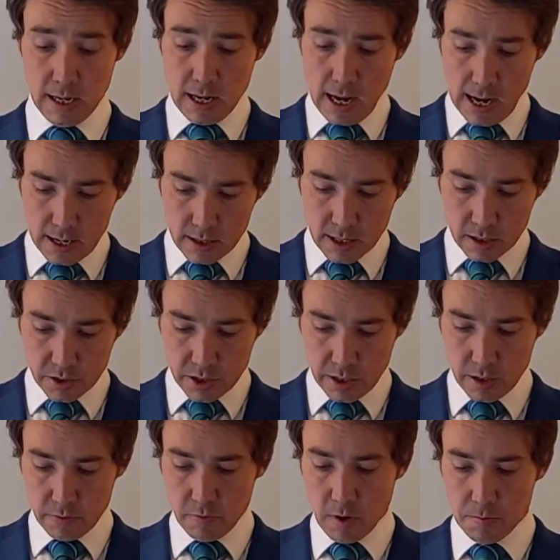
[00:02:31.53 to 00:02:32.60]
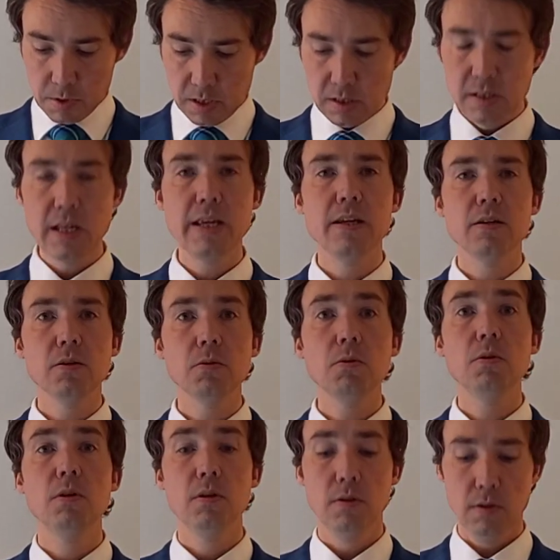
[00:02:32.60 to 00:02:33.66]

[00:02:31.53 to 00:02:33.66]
and actually the rubber seal